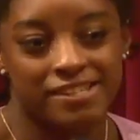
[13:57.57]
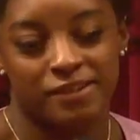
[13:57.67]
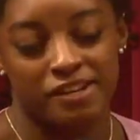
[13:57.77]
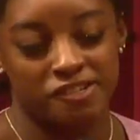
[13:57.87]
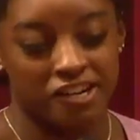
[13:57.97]
So
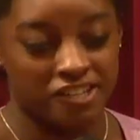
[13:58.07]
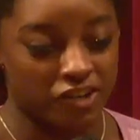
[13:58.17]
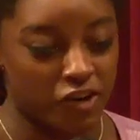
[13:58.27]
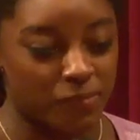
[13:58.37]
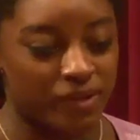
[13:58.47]
I trained
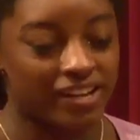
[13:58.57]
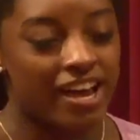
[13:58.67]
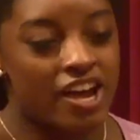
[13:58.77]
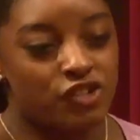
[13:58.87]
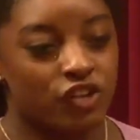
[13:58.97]
hard, but
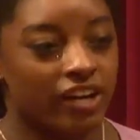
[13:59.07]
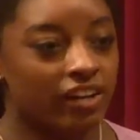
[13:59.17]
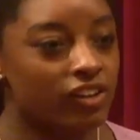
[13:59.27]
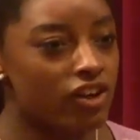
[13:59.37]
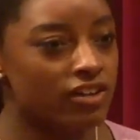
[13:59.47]

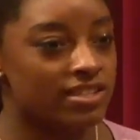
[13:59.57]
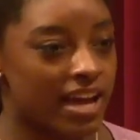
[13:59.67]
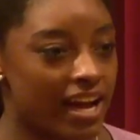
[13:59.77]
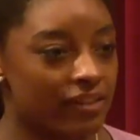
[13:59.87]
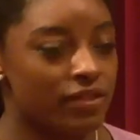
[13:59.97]
training
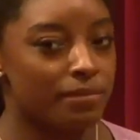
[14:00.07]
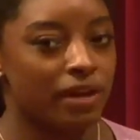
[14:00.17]
alongside of them,